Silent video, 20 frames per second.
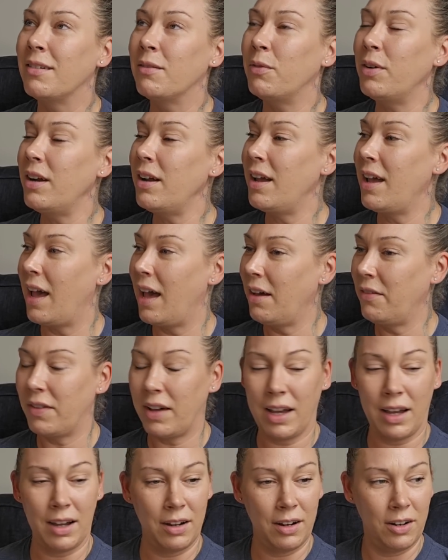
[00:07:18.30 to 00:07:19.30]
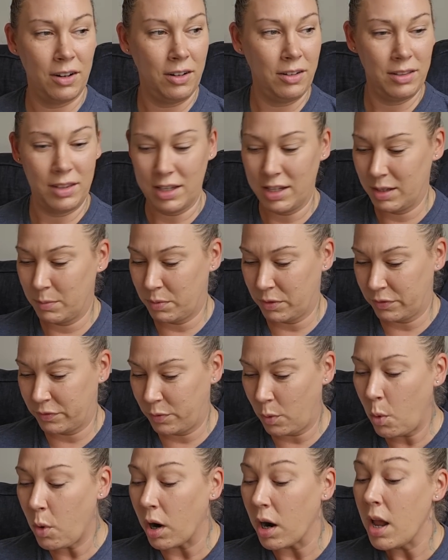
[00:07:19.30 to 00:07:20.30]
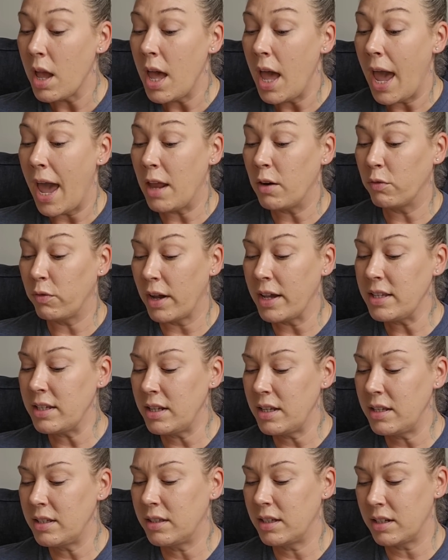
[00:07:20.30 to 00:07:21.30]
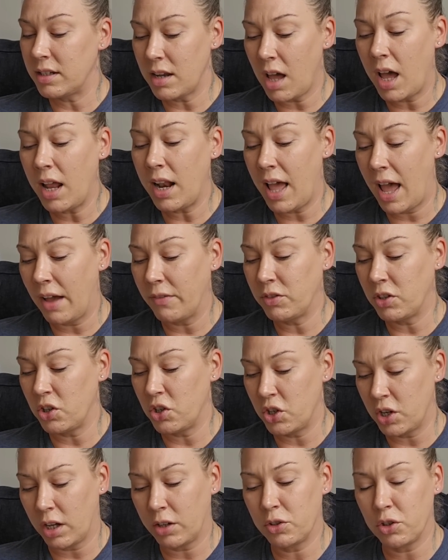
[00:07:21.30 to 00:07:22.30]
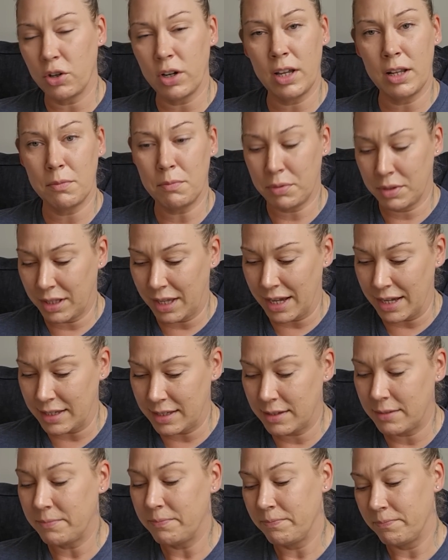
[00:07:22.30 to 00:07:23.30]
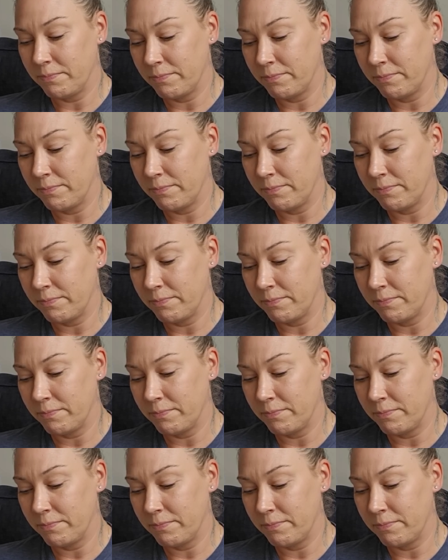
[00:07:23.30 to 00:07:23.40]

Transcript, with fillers: Where have I heard this before? And residents did not have to shelter in place.